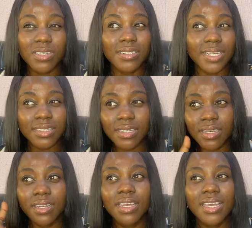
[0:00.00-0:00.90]
And I think
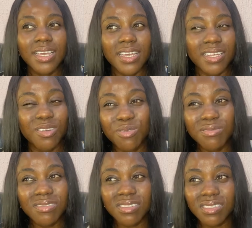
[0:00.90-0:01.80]
it
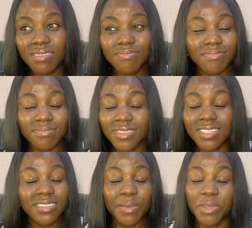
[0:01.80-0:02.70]
goes the
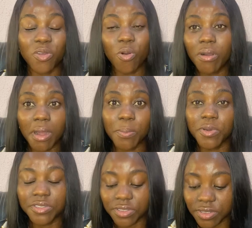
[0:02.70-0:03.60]
same in all
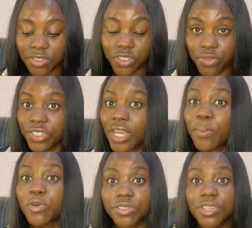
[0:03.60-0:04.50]
campuses to share,
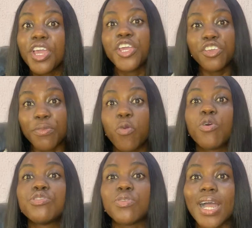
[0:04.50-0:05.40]
but you may
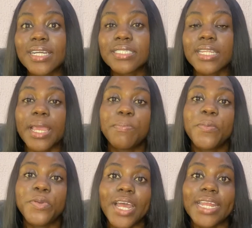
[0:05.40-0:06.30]
want to ask like
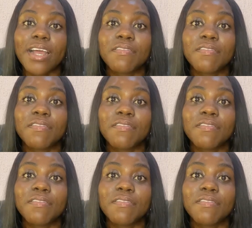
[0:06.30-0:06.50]
people that